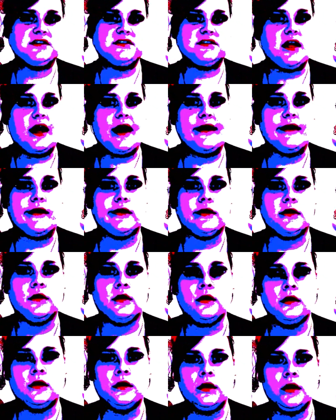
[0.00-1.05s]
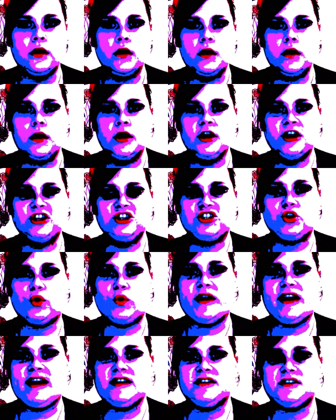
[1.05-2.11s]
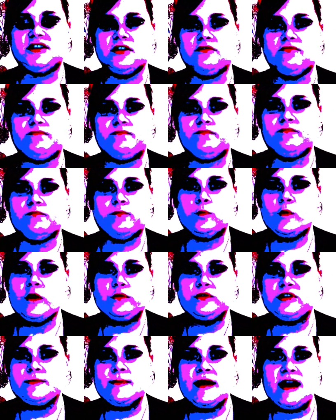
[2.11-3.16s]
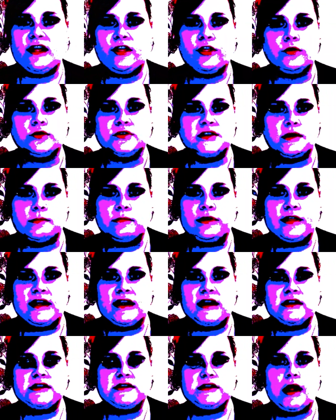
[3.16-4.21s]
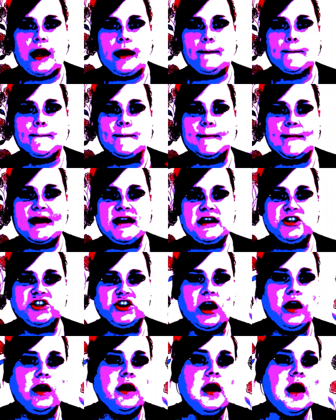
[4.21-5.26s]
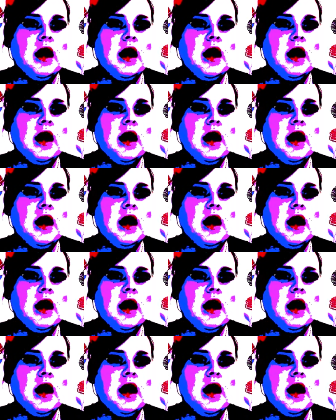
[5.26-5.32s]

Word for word: that's like talking to Will Smith or something it's like major